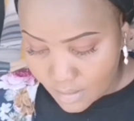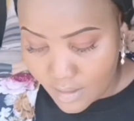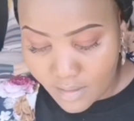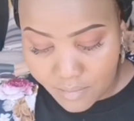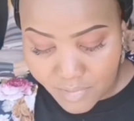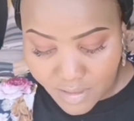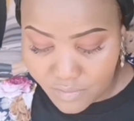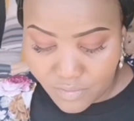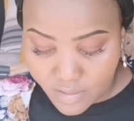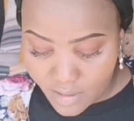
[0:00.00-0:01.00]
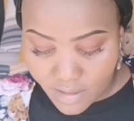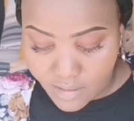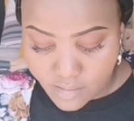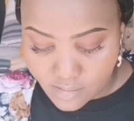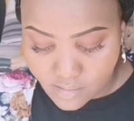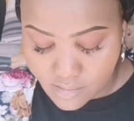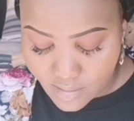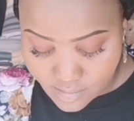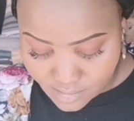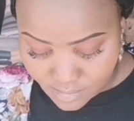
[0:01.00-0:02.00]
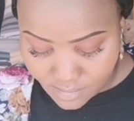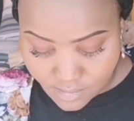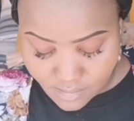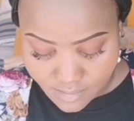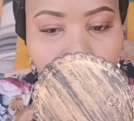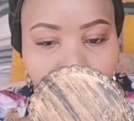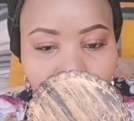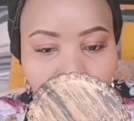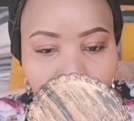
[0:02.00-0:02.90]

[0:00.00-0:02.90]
And I am done with the eyes. That's it.